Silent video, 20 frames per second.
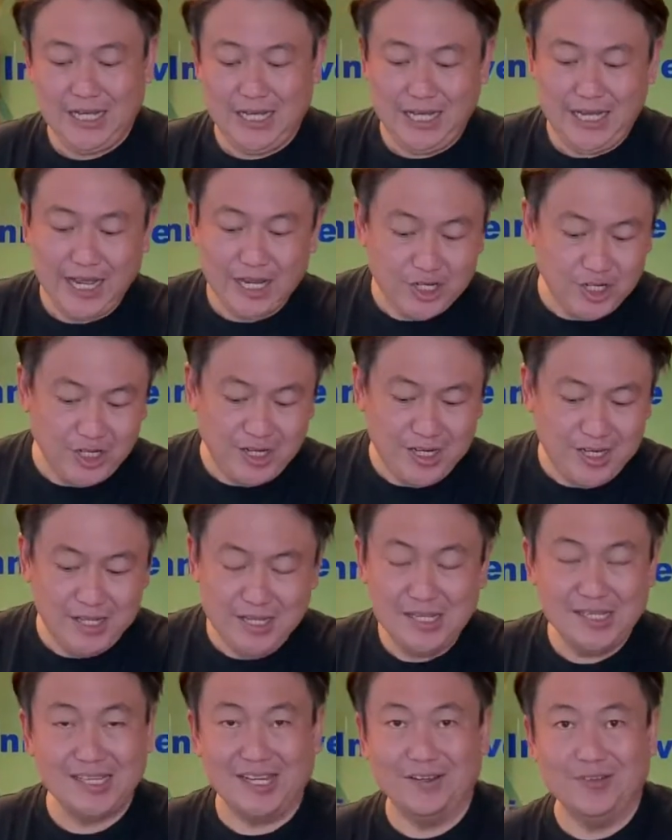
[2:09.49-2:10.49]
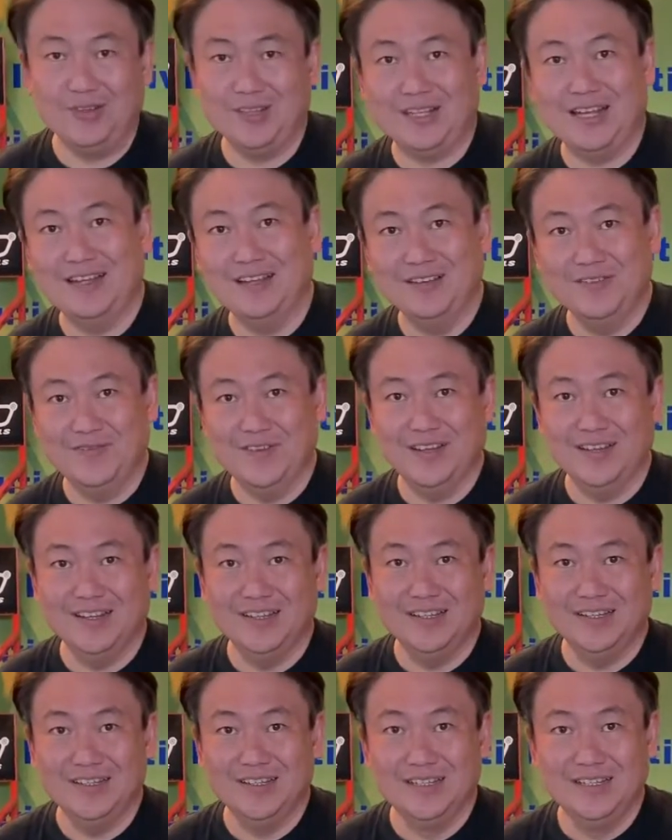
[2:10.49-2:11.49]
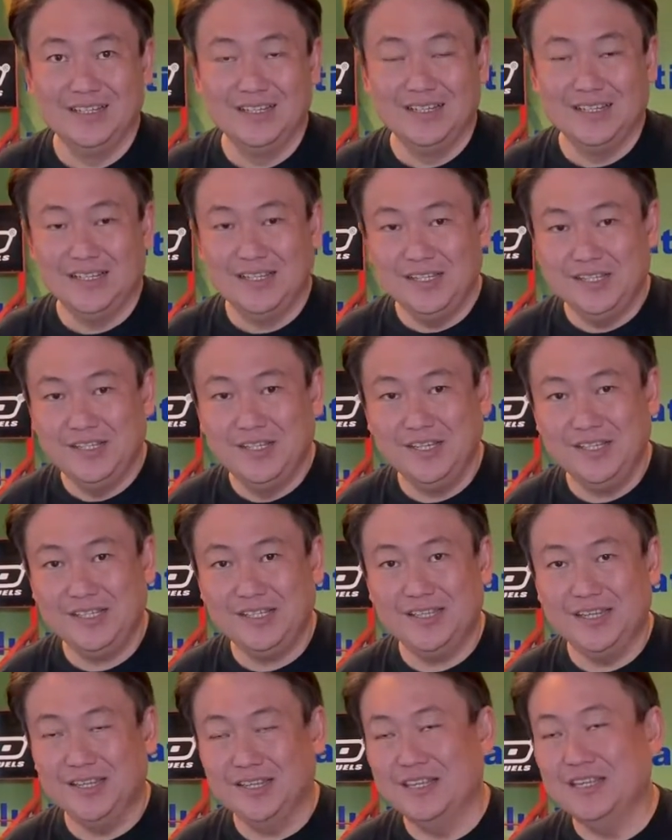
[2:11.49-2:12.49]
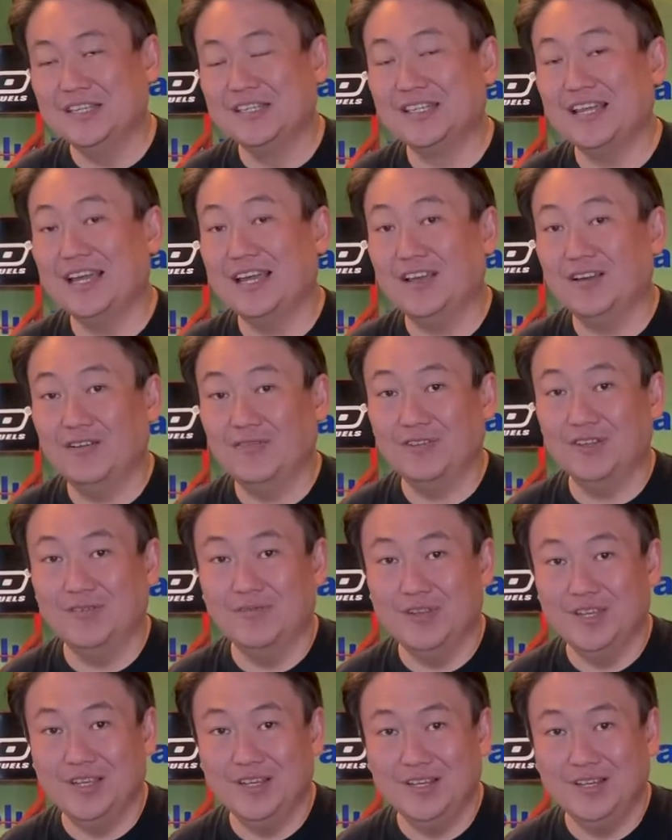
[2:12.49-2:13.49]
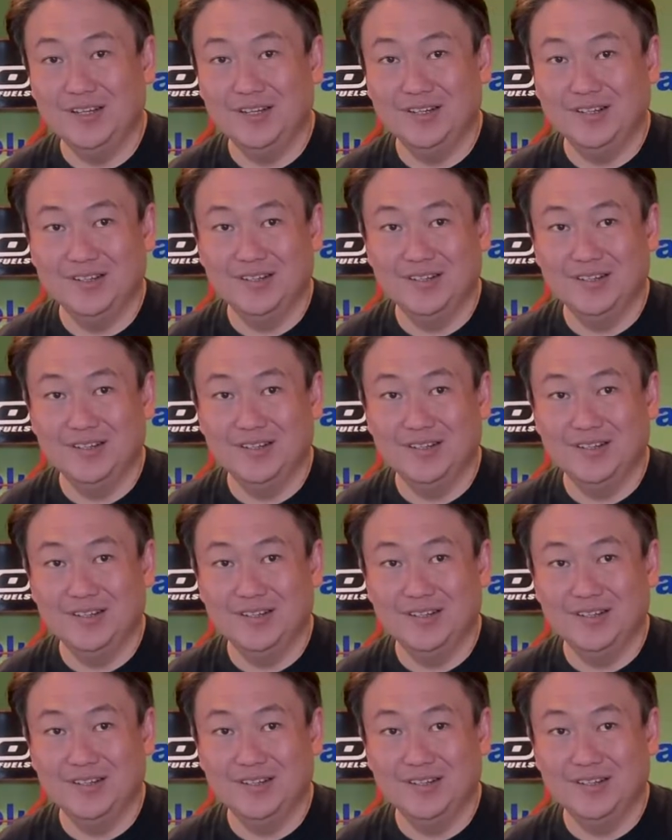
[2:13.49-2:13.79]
Actually, these are not tire failure. It's just the design of the vehicle